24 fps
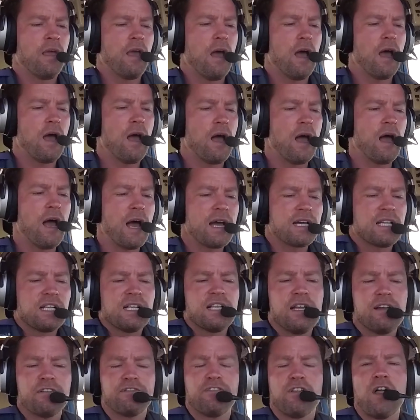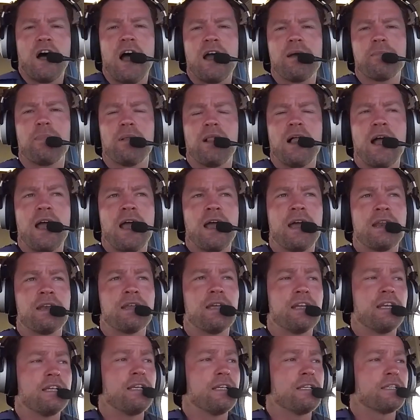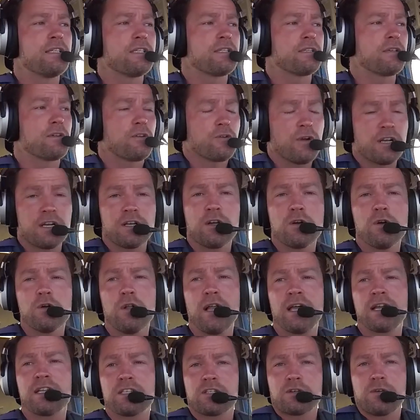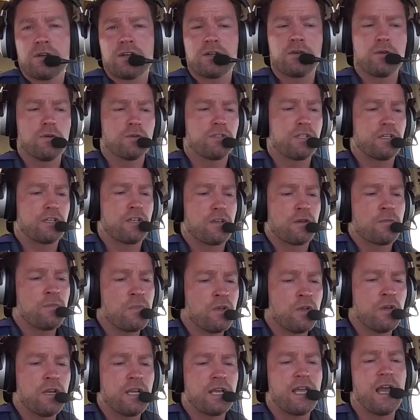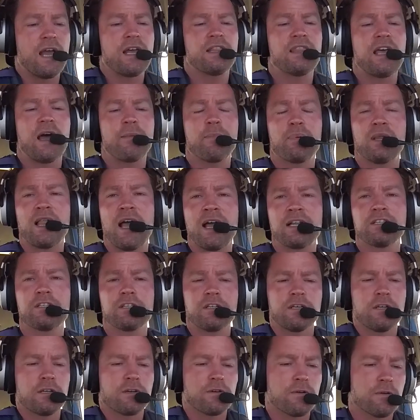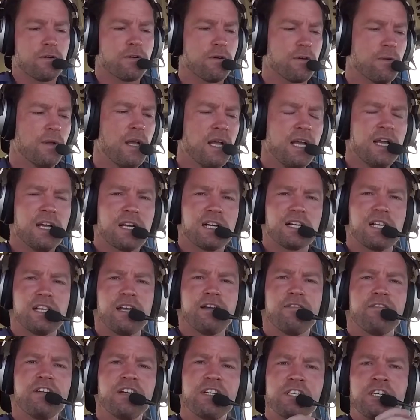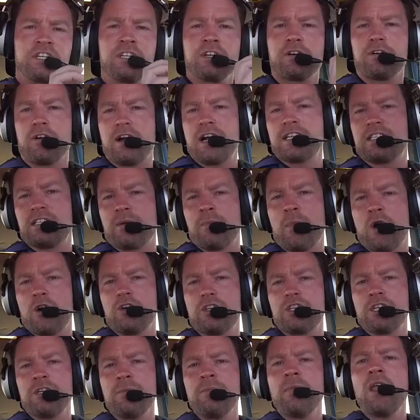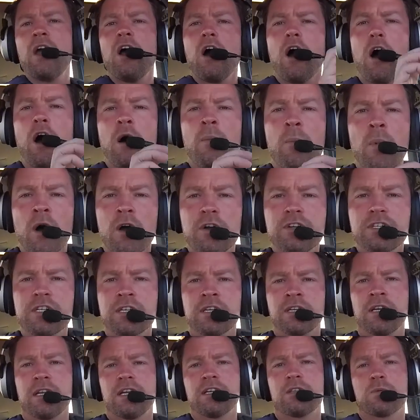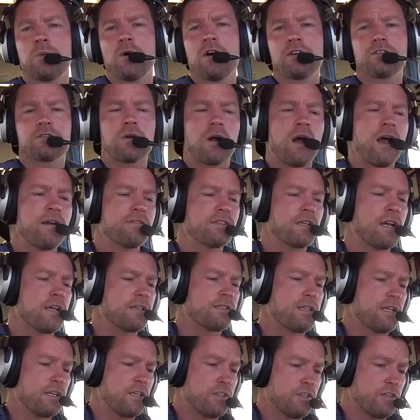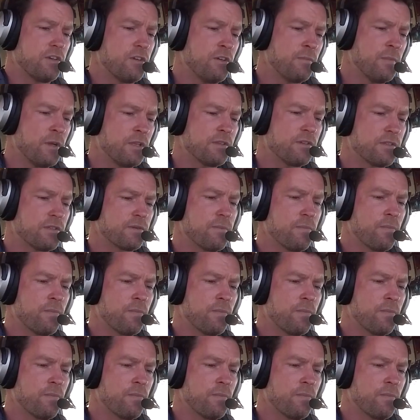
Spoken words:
A clear flight plan is critical, and it's critical to communicate that plan to your crew. Clear vision creates emotion. Emotion is what drives us as humans.